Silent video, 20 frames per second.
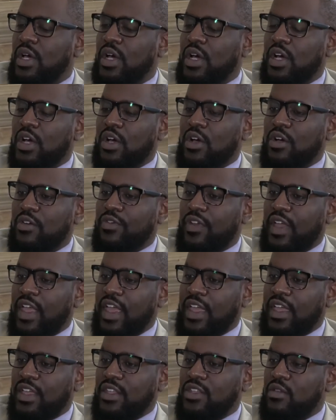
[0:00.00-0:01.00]
of
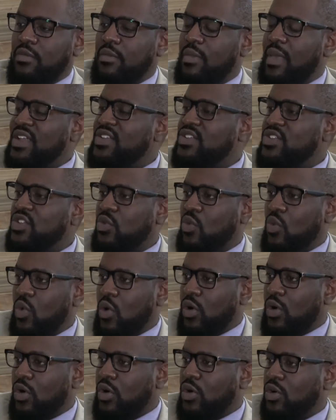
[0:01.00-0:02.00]
a domestic
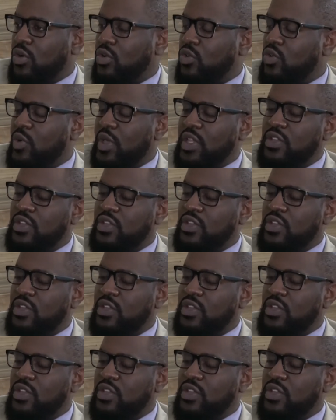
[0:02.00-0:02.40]
worker who